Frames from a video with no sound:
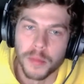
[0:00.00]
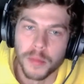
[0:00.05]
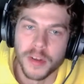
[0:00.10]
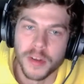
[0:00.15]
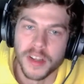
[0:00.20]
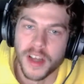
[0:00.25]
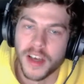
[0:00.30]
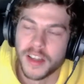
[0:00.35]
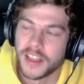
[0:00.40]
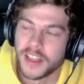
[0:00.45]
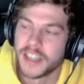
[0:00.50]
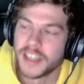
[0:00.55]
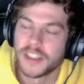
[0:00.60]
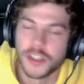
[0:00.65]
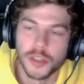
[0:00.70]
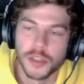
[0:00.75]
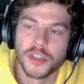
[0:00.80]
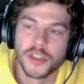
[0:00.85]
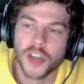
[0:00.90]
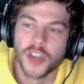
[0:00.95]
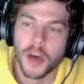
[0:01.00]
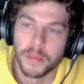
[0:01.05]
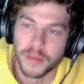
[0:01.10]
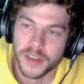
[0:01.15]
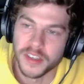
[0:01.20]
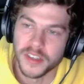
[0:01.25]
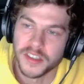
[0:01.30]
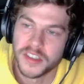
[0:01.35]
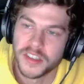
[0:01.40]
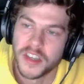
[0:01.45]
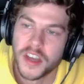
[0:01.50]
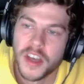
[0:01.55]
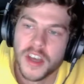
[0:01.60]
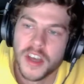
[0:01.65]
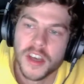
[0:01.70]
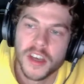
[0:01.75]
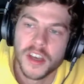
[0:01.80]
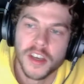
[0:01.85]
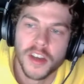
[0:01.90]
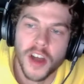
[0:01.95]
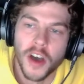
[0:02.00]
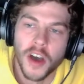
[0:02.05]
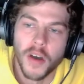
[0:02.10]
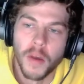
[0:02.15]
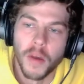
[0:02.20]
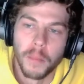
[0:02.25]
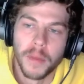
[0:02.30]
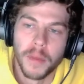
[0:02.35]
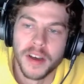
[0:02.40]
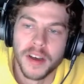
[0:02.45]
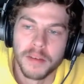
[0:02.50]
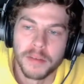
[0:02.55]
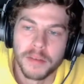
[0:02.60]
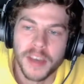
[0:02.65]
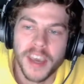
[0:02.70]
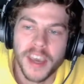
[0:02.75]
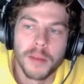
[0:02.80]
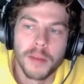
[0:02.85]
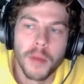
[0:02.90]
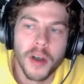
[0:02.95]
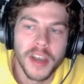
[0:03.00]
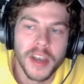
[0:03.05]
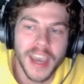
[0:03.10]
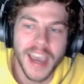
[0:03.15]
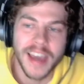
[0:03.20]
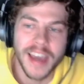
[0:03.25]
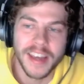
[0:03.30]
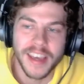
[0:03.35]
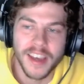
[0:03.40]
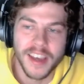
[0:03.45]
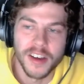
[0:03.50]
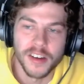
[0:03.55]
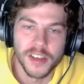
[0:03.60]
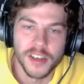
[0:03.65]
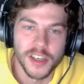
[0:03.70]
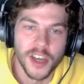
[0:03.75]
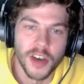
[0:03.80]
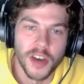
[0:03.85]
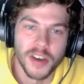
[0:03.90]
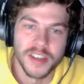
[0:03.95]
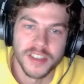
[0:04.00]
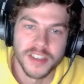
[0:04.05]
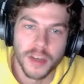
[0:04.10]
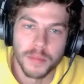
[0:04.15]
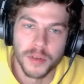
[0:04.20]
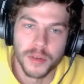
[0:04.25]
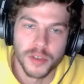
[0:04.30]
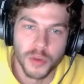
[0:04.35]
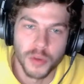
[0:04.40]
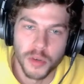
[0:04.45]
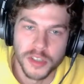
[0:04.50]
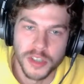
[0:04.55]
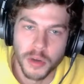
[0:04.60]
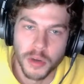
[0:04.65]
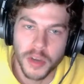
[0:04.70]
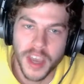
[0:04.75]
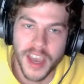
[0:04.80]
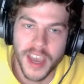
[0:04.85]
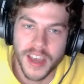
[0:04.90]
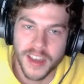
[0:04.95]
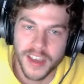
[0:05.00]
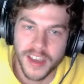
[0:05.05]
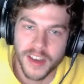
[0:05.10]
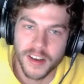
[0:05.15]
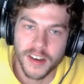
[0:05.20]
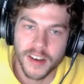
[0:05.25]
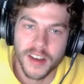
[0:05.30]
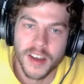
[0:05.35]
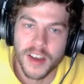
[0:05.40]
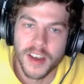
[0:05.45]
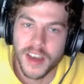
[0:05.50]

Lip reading: At least Usopp is, but Kinemon can't hear, his upper torso can't hear.